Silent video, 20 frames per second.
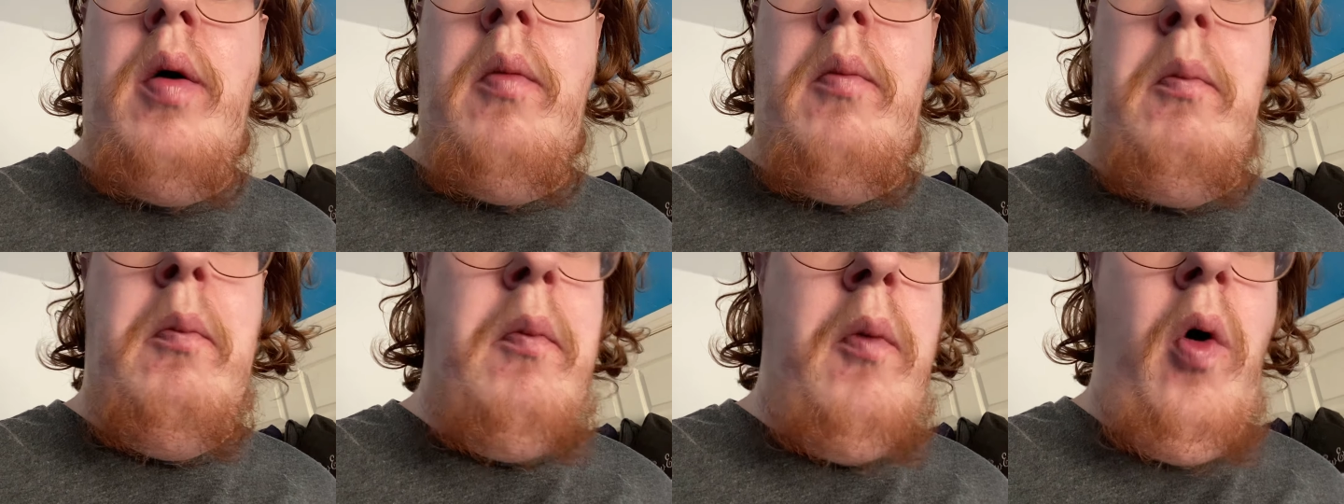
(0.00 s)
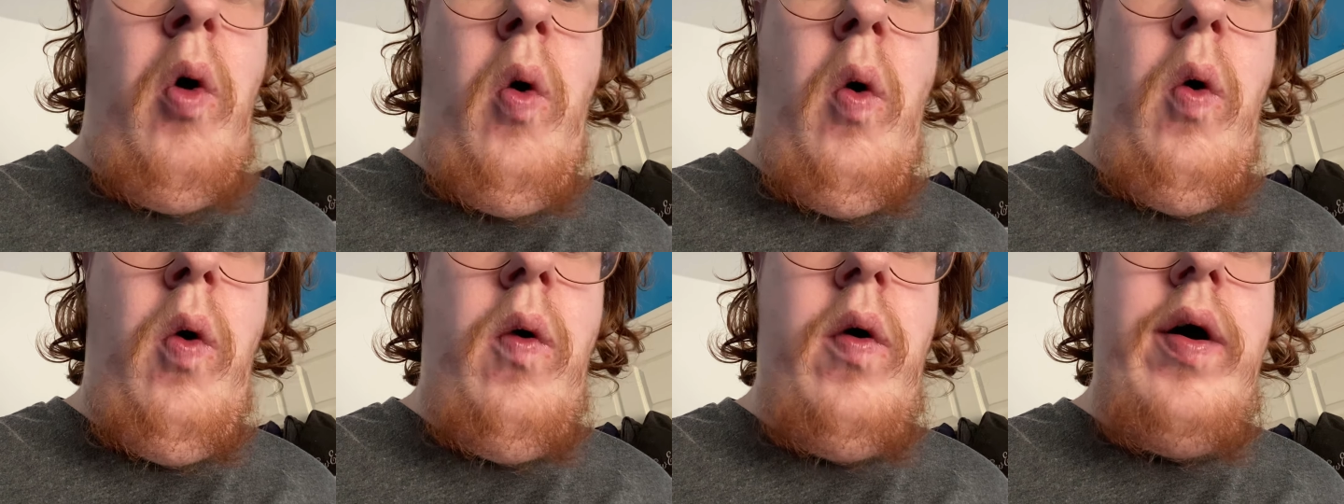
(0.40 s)

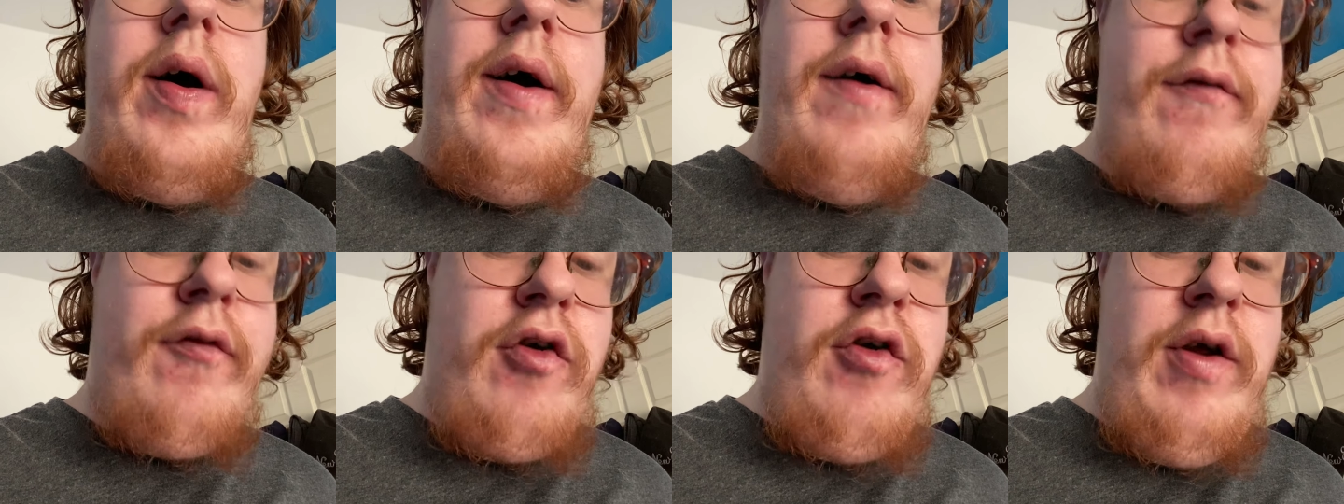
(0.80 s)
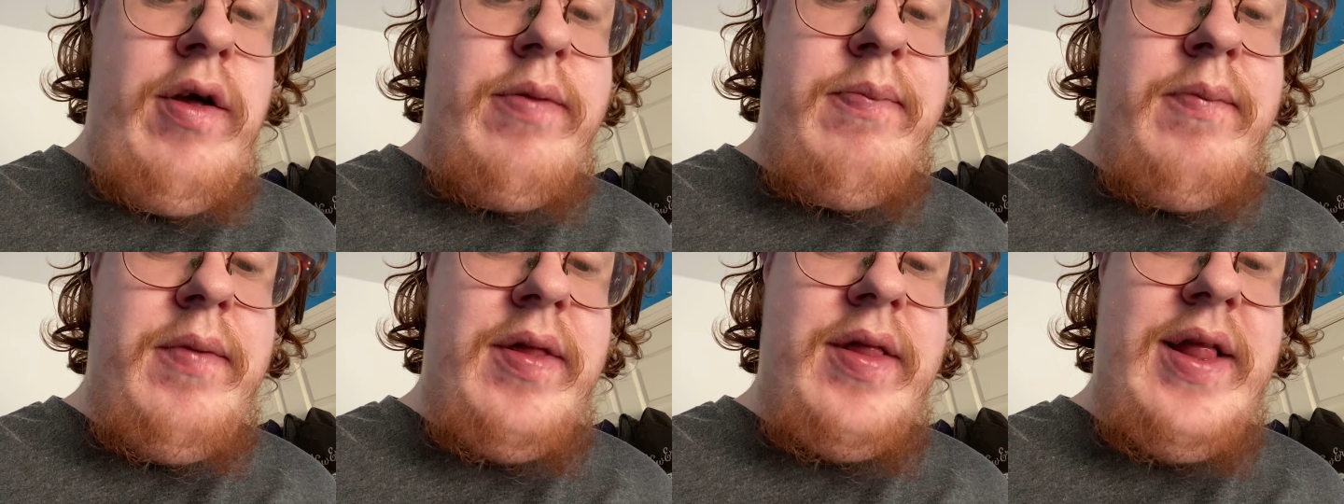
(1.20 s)
more of
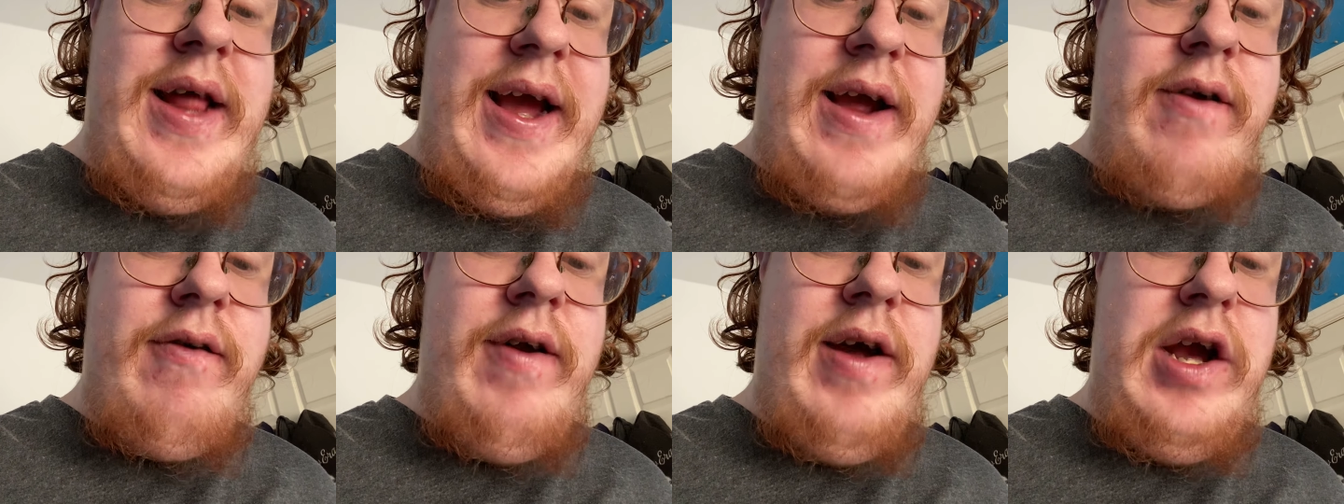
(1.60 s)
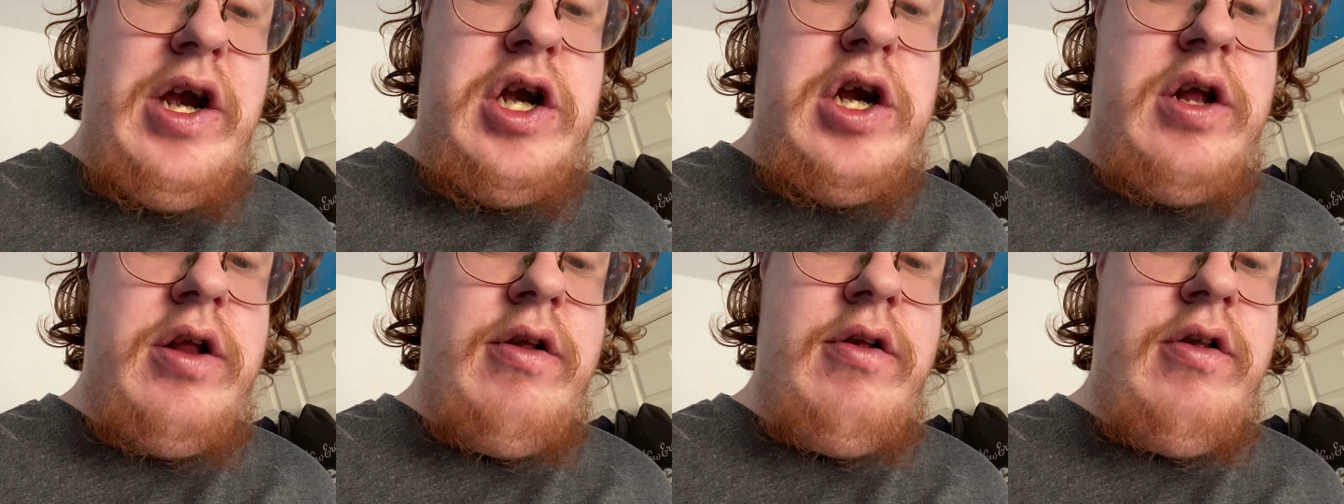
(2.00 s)
Christmas
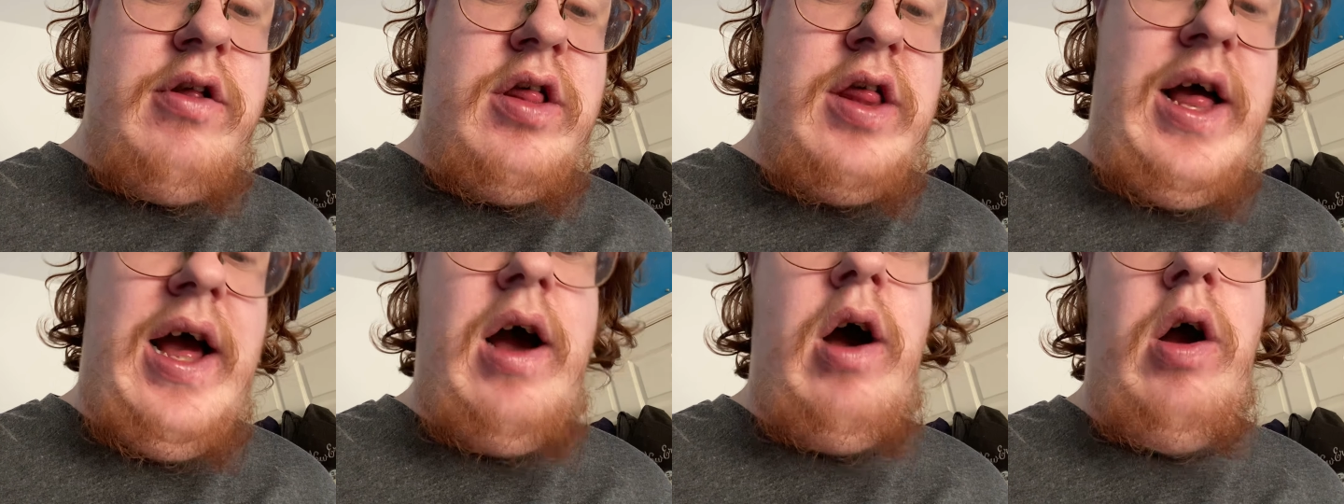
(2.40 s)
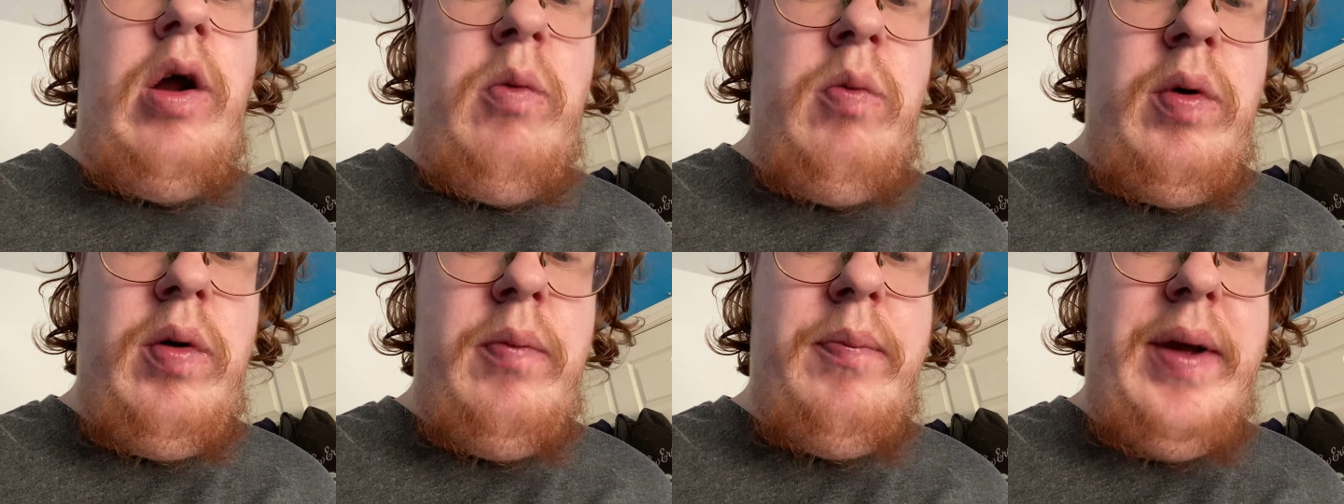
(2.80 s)
decorations that I
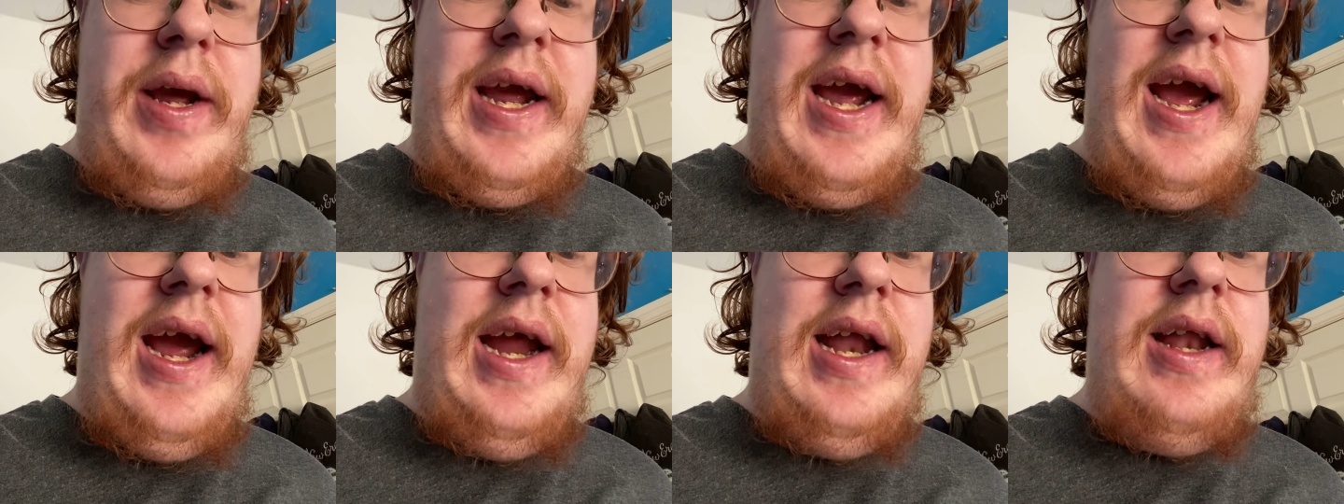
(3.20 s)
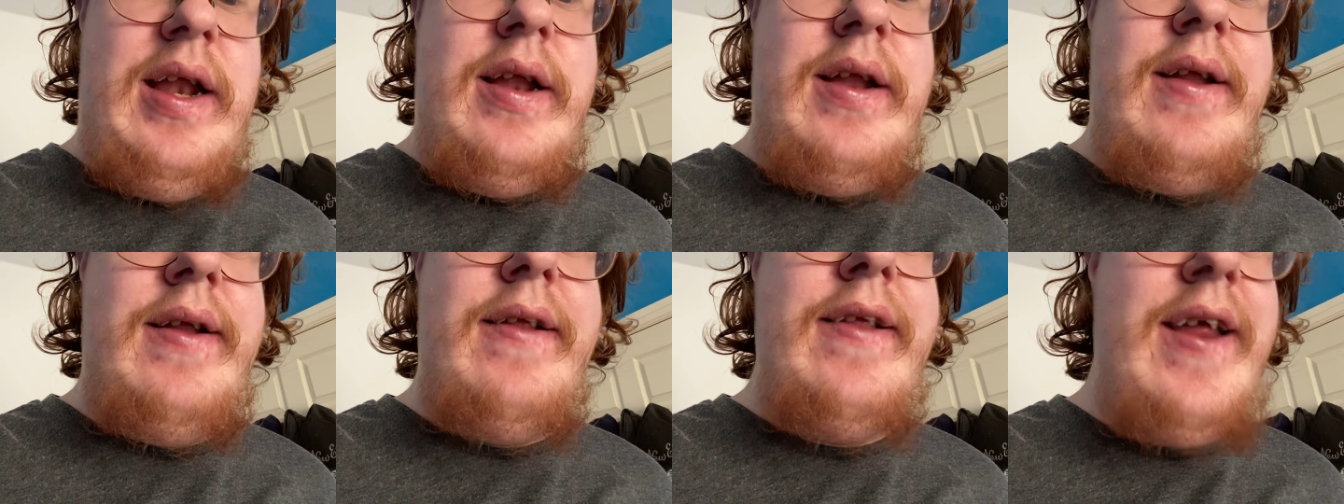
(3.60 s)
will be getting
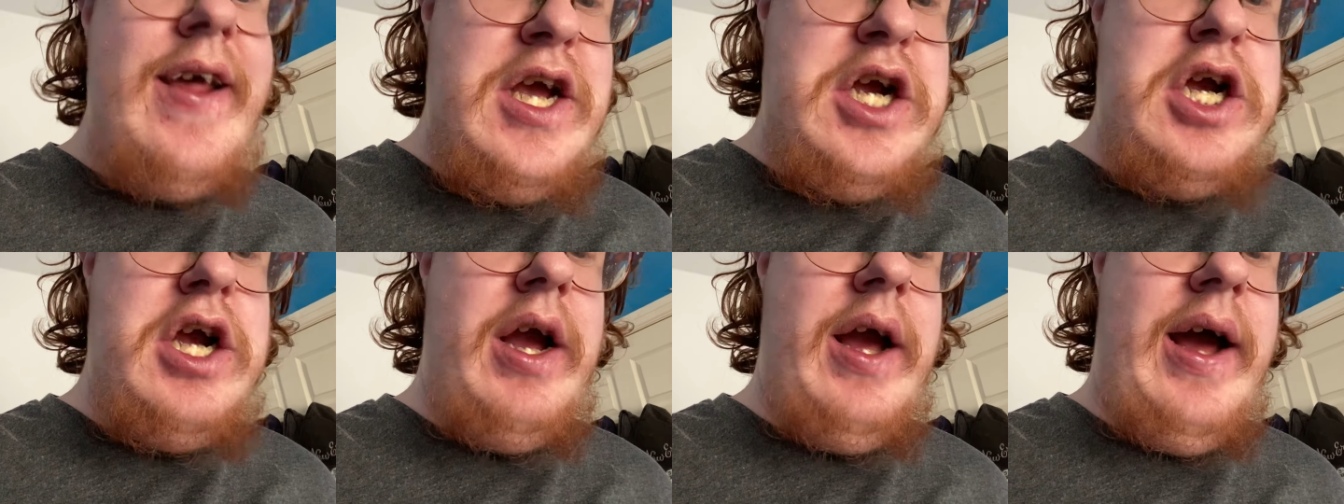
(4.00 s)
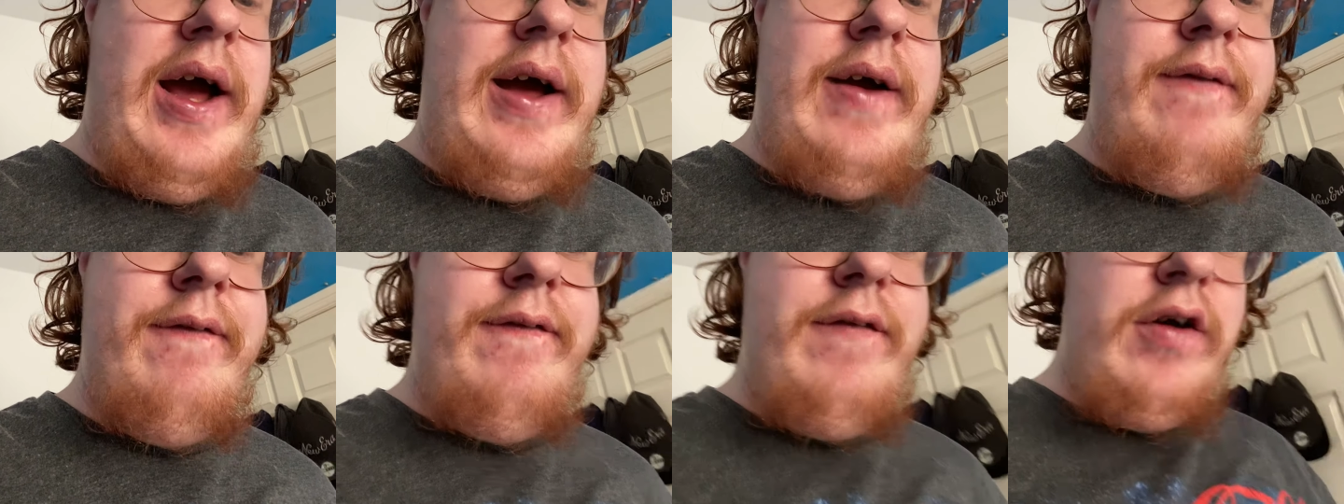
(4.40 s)
this year
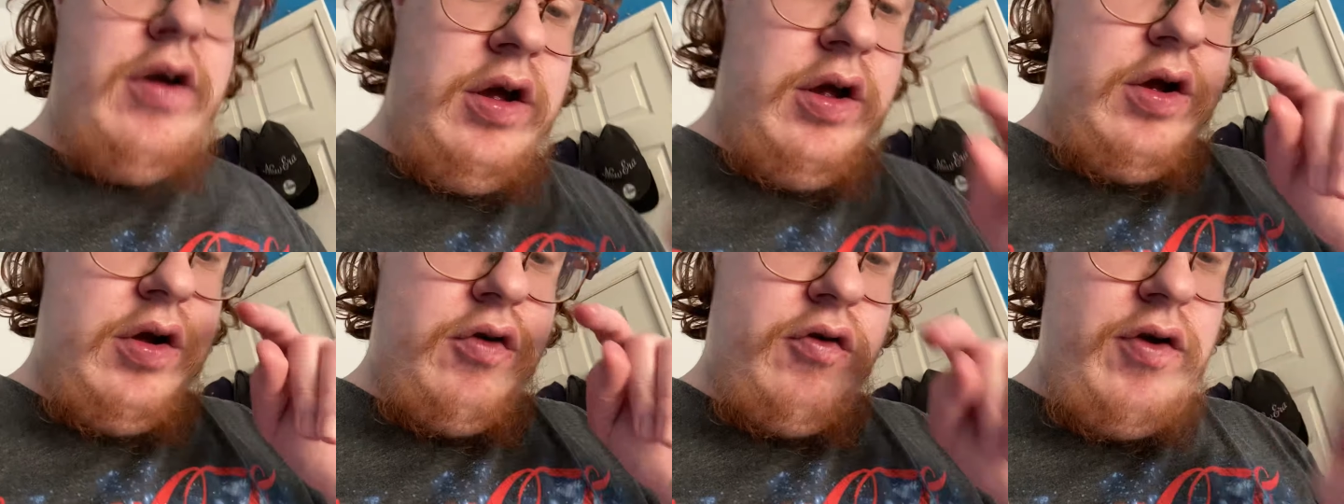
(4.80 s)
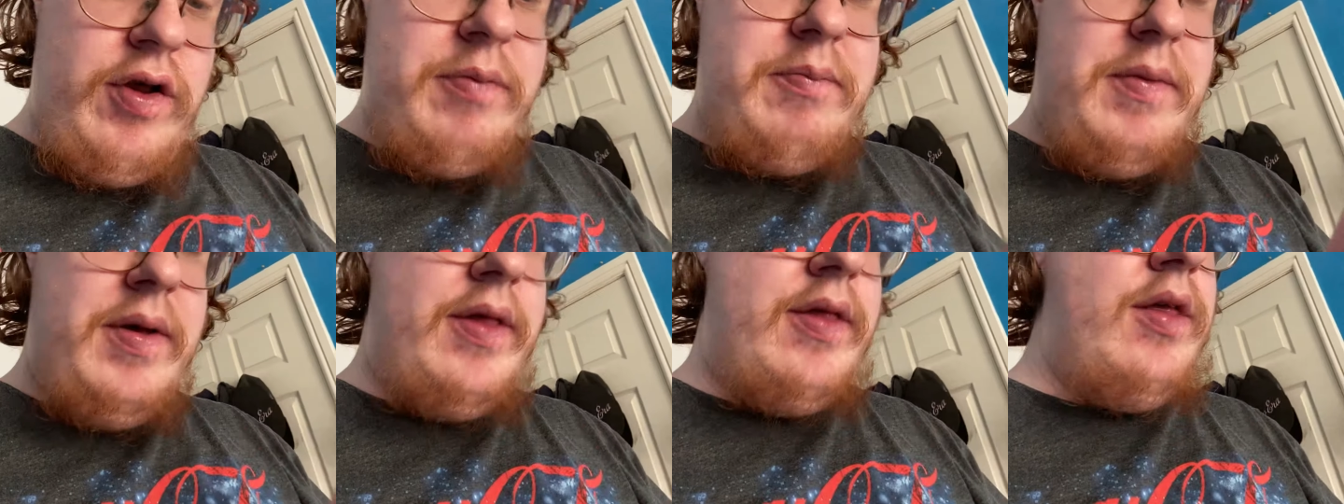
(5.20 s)
for
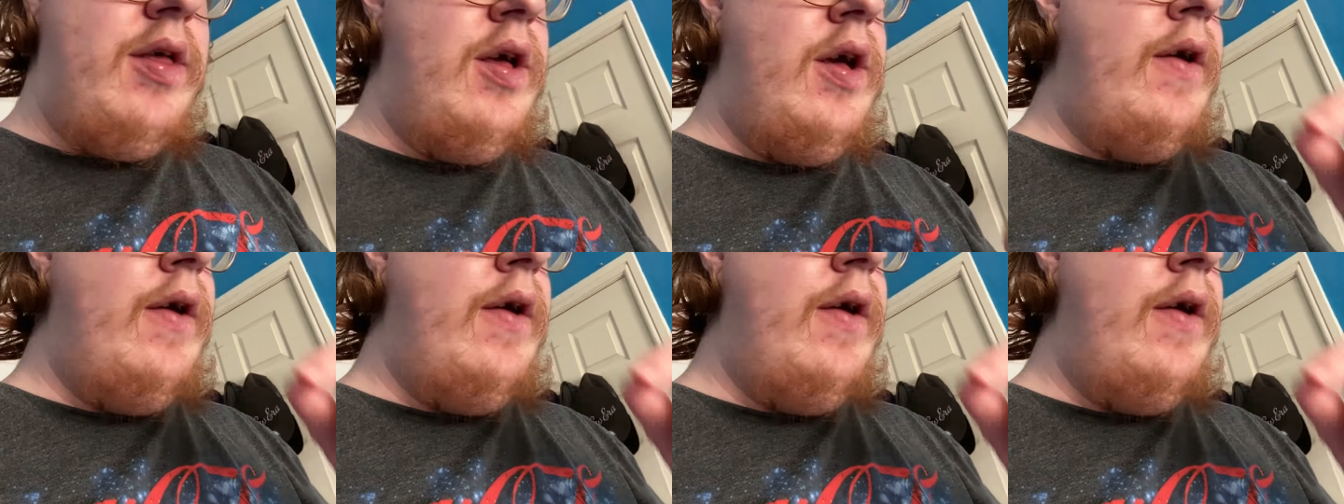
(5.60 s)
Christmas.